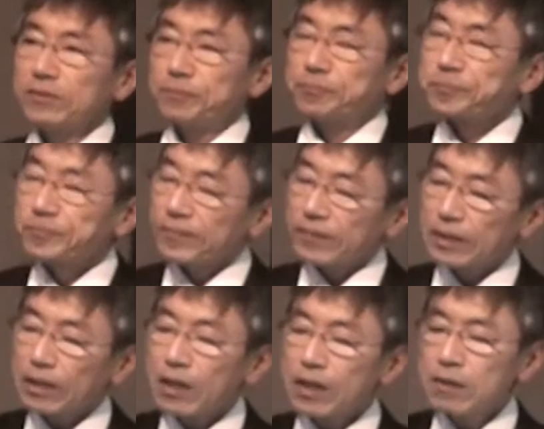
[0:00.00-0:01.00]
to
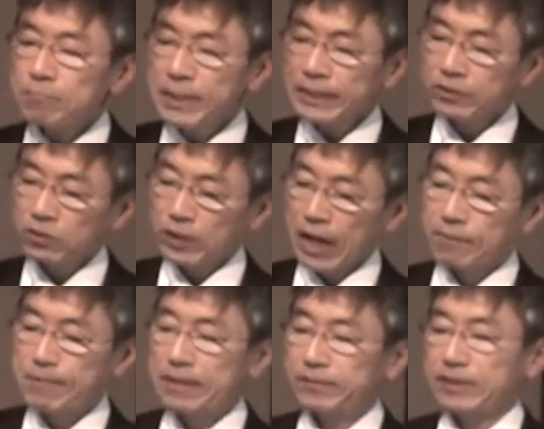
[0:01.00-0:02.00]
mention
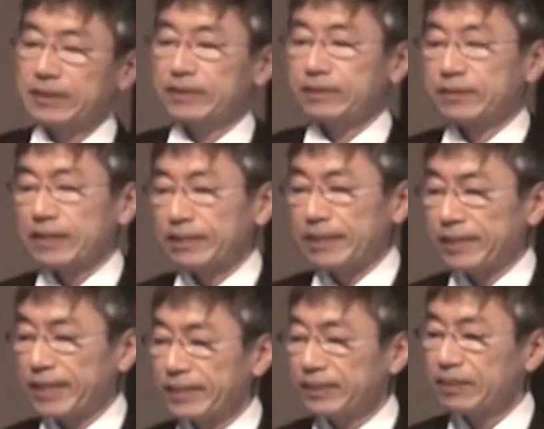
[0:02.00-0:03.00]
about the
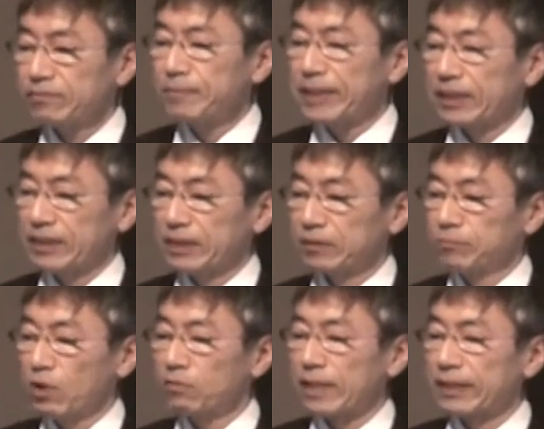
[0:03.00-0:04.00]
generative
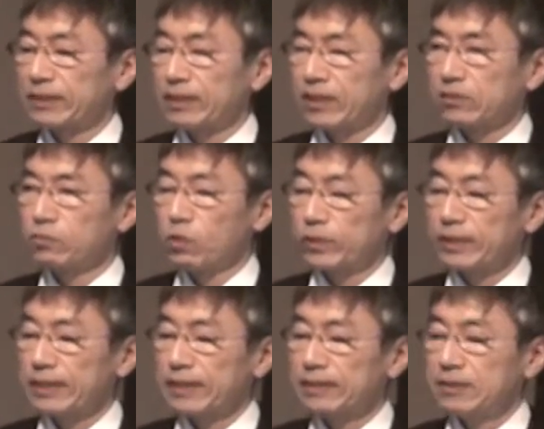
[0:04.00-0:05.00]
mechanism of acidic
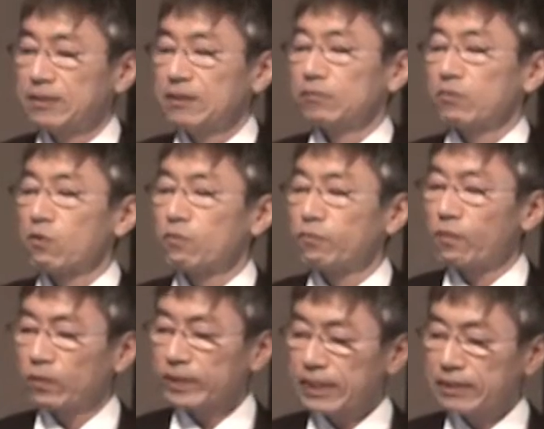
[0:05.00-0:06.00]
water for
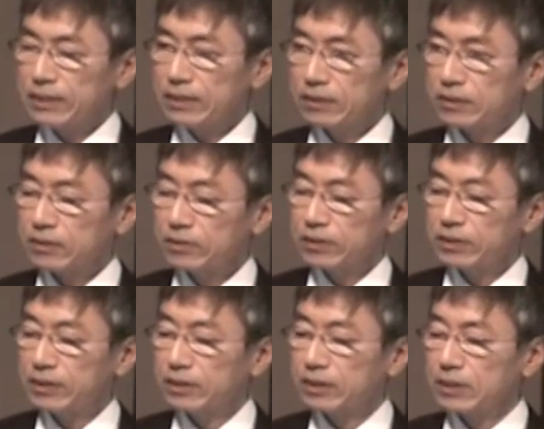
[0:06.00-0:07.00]
volcanic
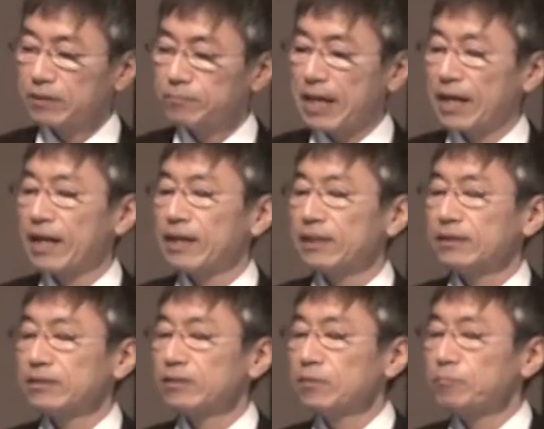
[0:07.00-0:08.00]
system
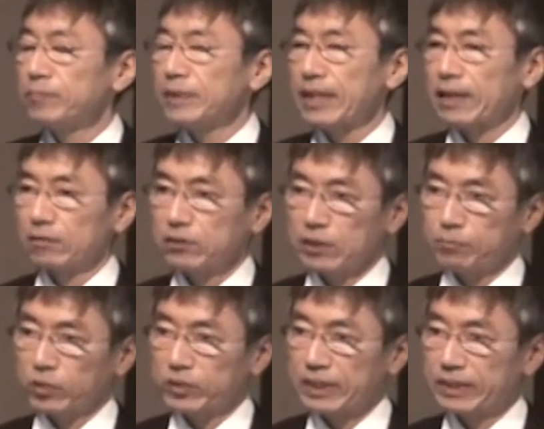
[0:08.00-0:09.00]
and mineral
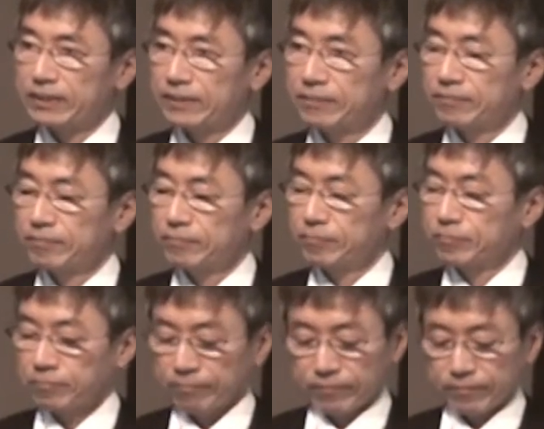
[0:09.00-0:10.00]
deposits.
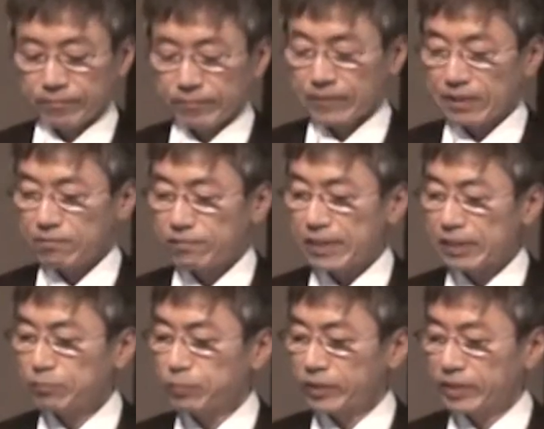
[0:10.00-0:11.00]

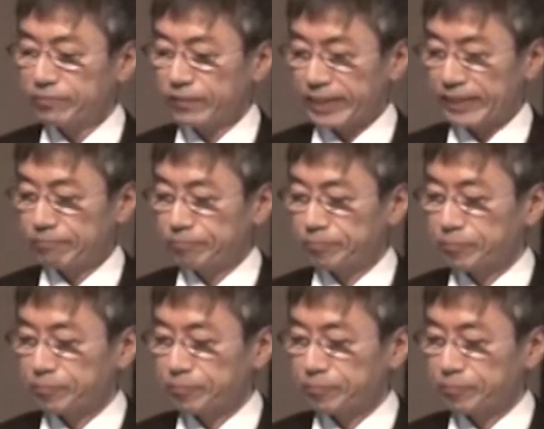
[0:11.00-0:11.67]
Very briefly,